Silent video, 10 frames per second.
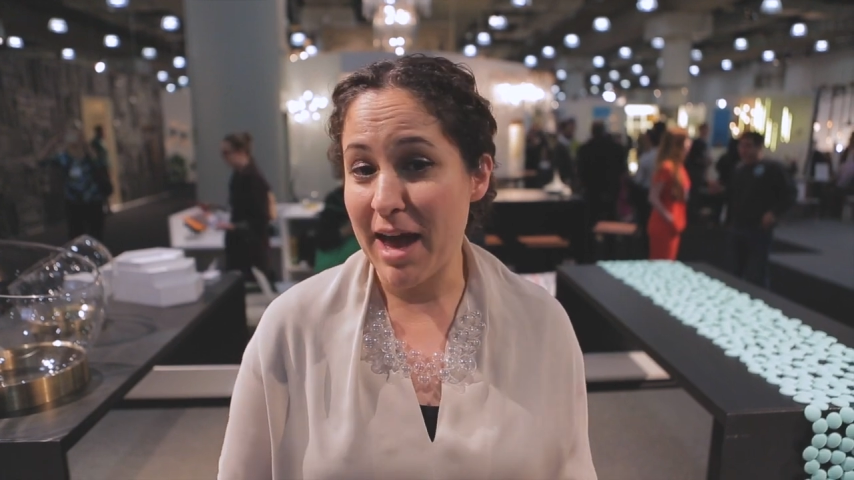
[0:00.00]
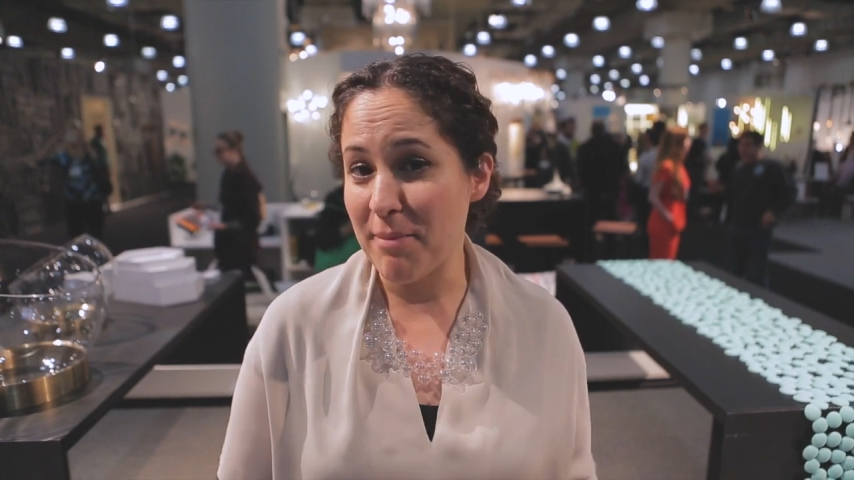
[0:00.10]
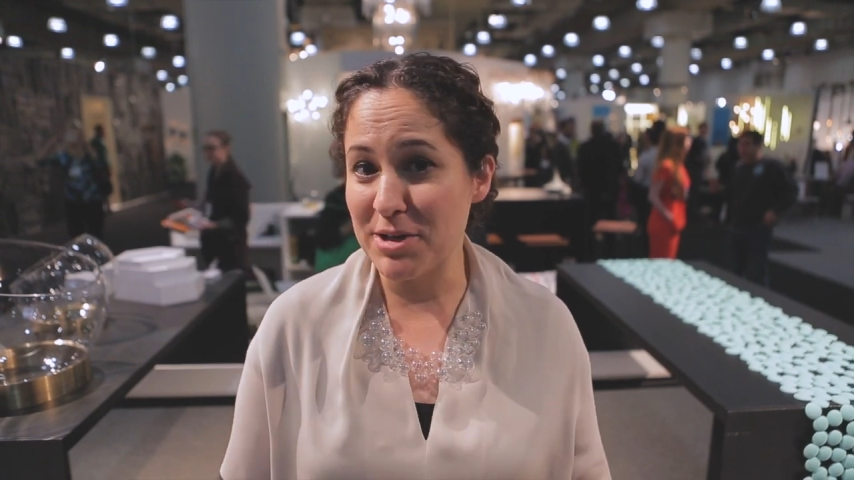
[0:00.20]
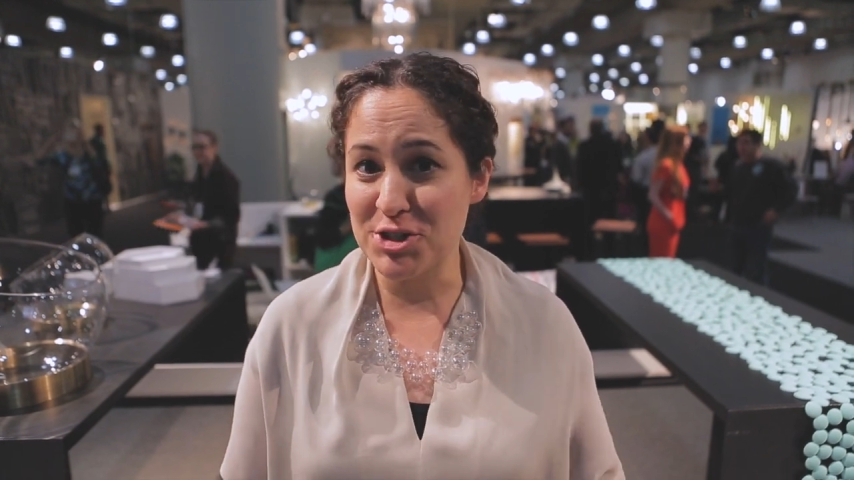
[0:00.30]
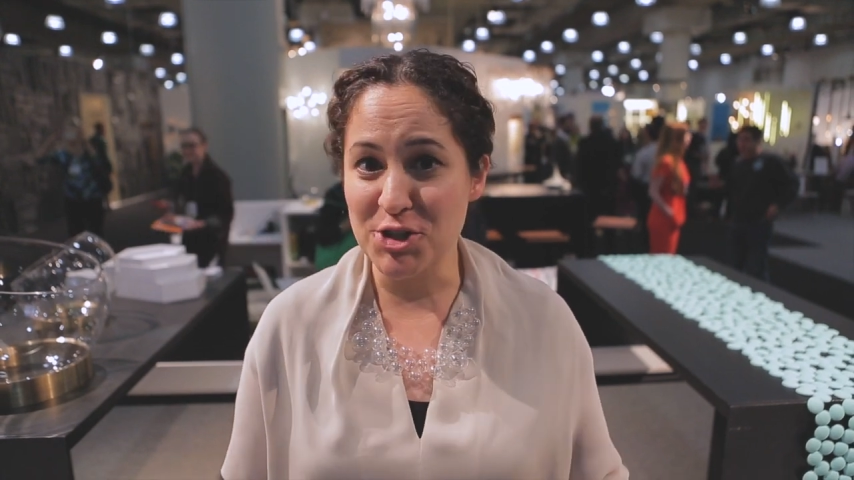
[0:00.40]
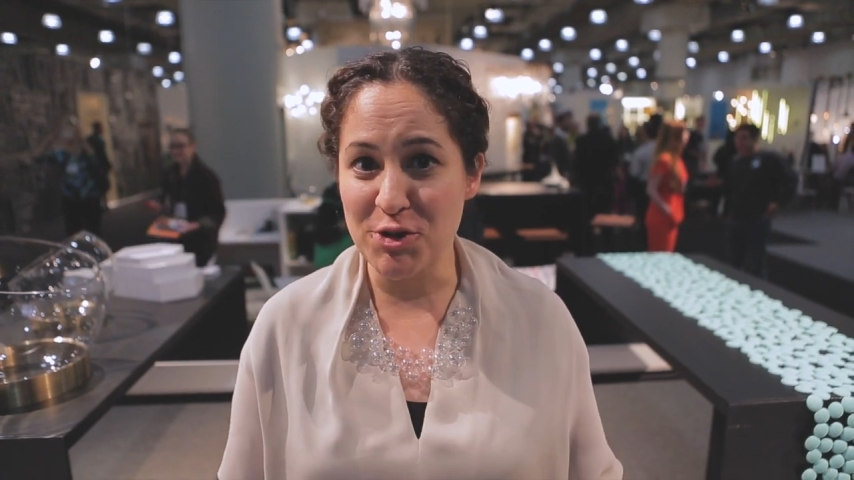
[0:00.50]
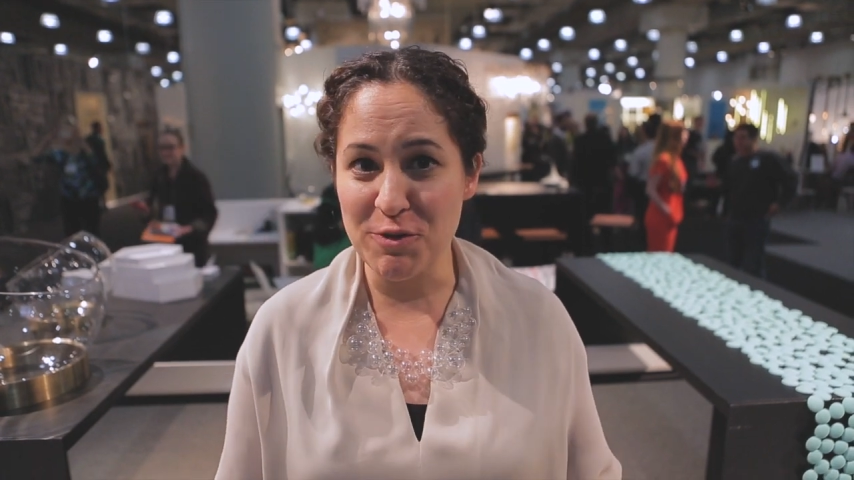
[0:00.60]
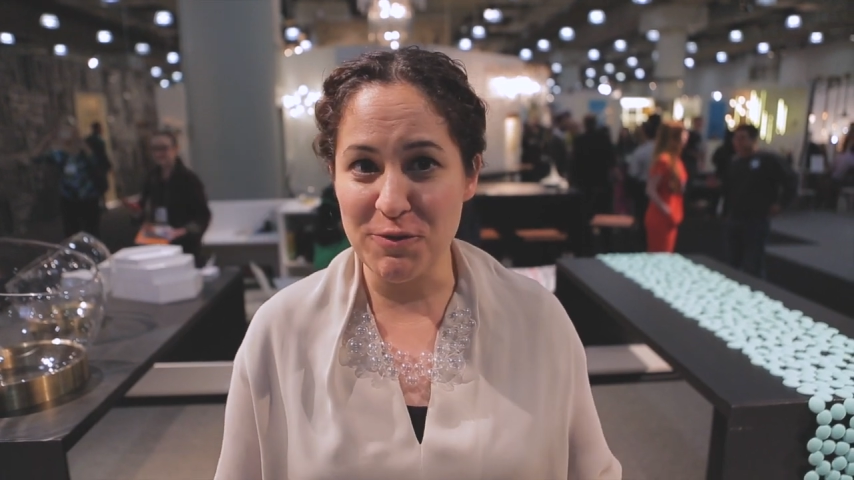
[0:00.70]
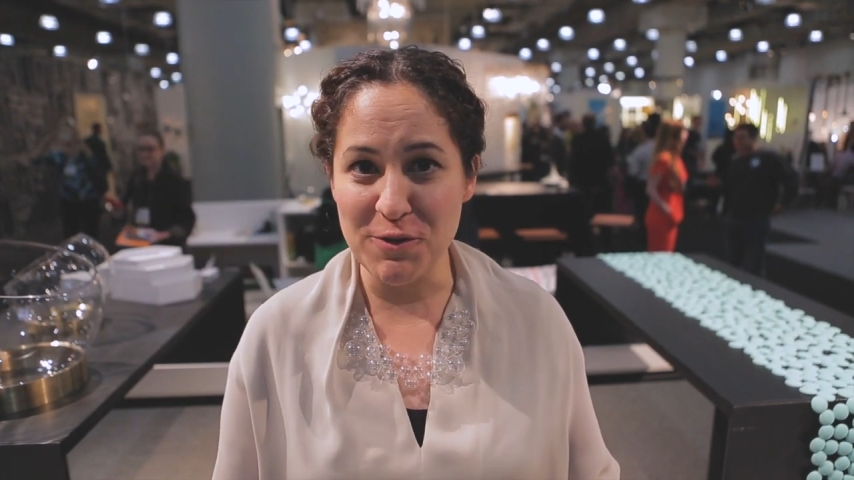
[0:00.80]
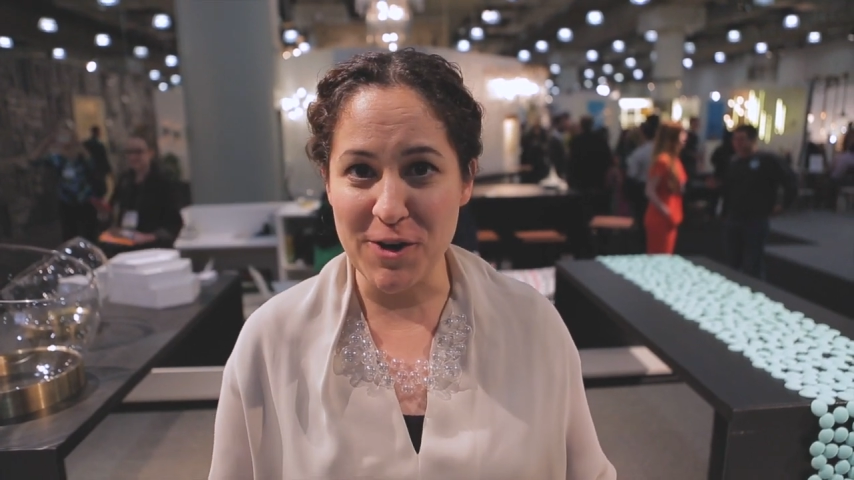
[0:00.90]
Happy to show you
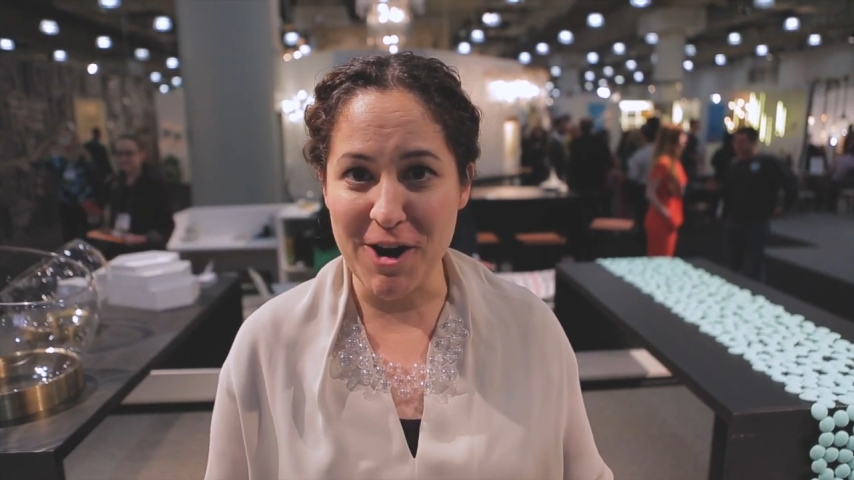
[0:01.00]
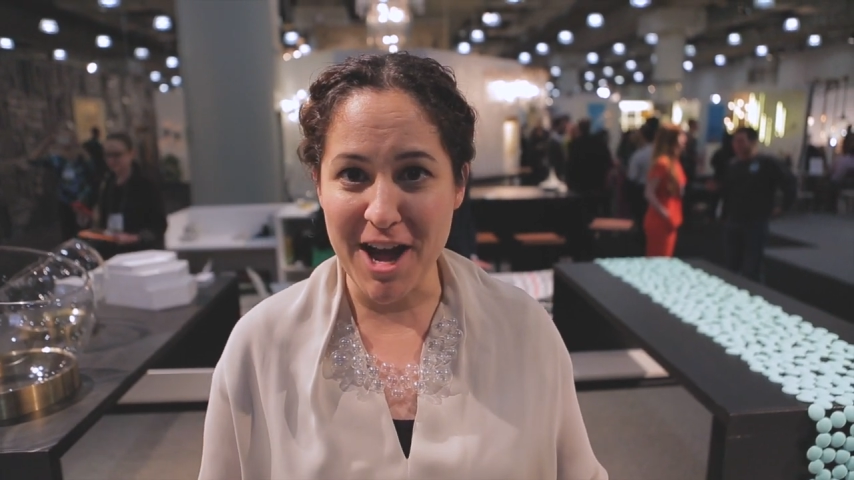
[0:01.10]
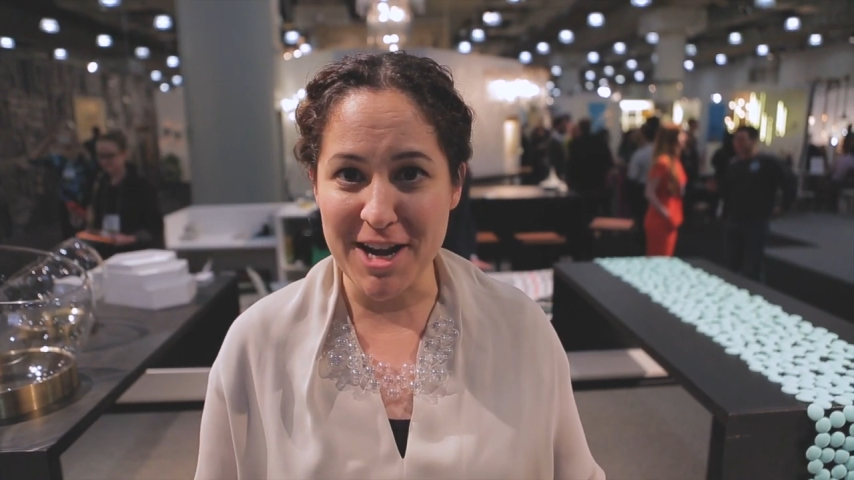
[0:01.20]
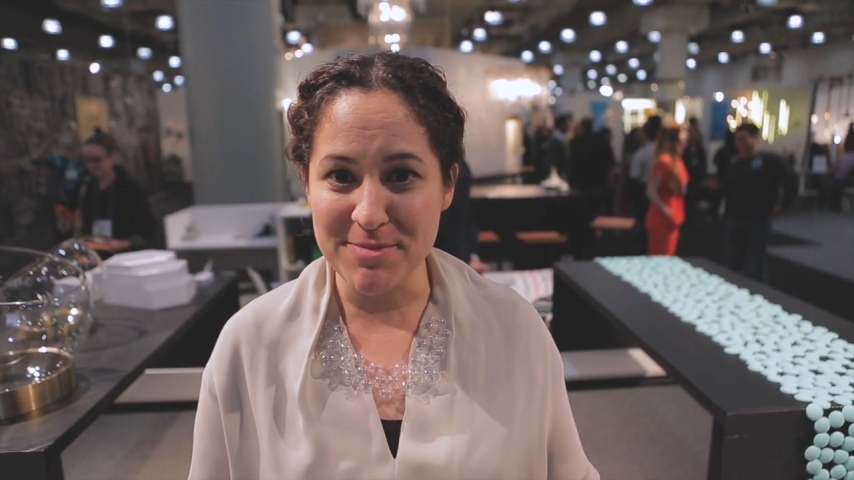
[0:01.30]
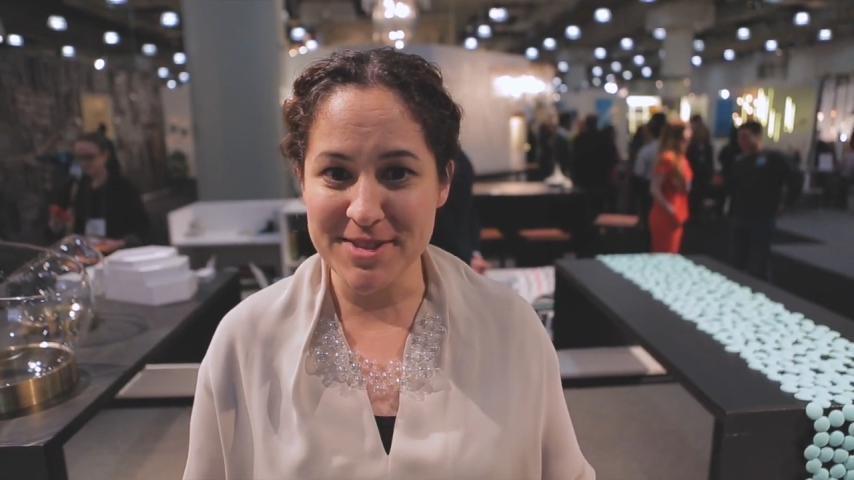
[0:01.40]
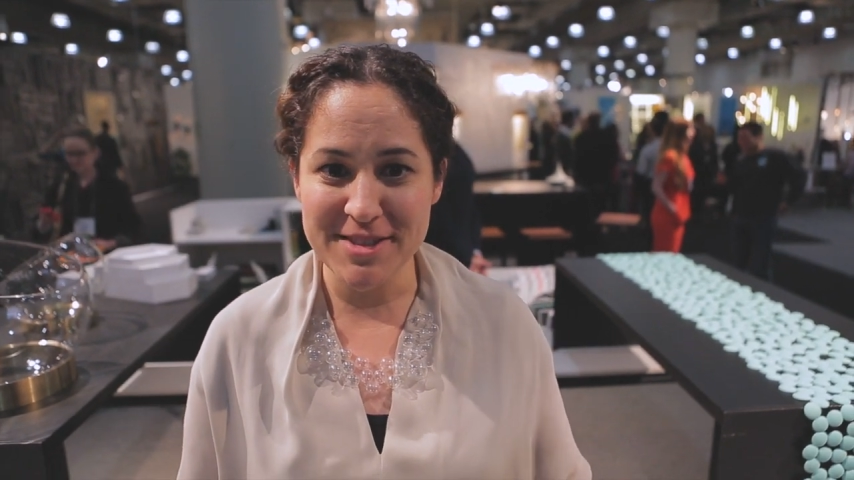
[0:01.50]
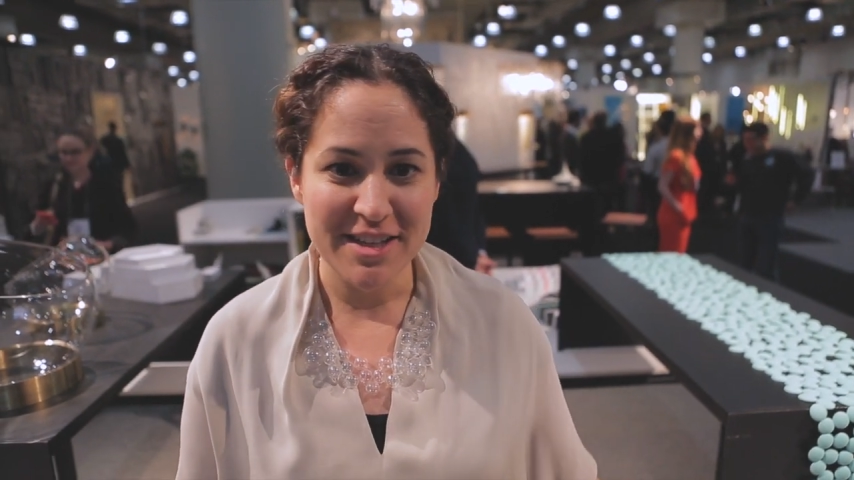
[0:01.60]
a few of our items.